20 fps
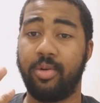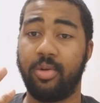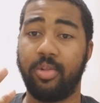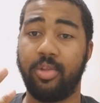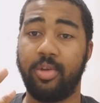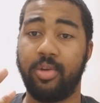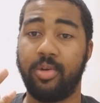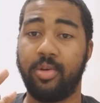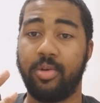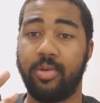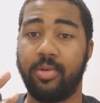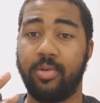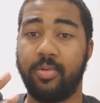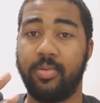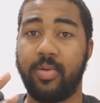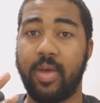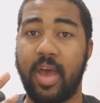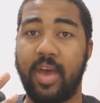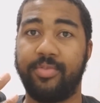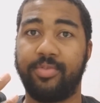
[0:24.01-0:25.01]
earlier
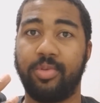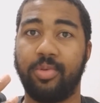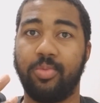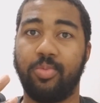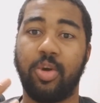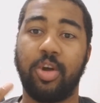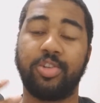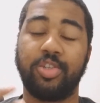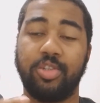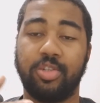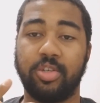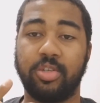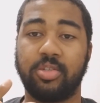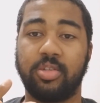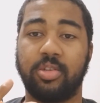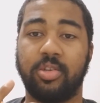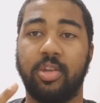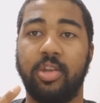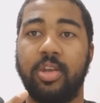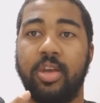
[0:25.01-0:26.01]
after watching
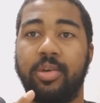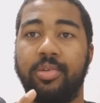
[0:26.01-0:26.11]
Justice League.